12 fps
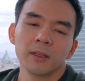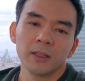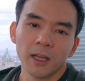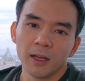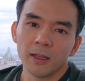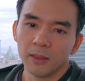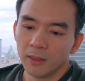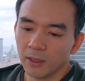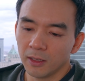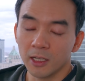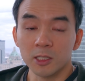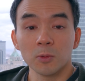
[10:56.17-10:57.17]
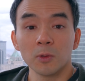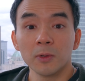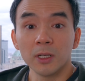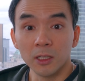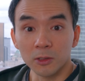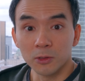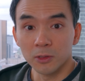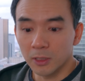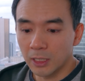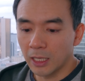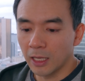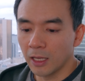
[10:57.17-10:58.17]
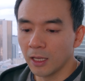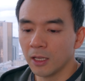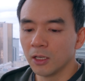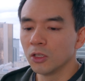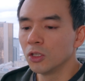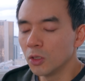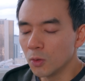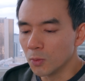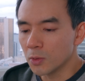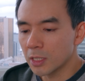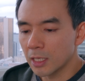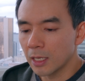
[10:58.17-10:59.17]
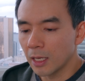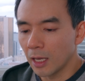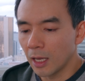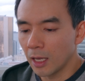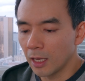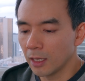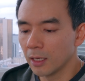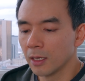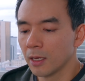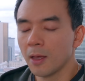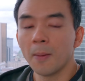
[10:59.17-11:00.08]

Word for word: Yeah, the S twenty-one Ultra can use a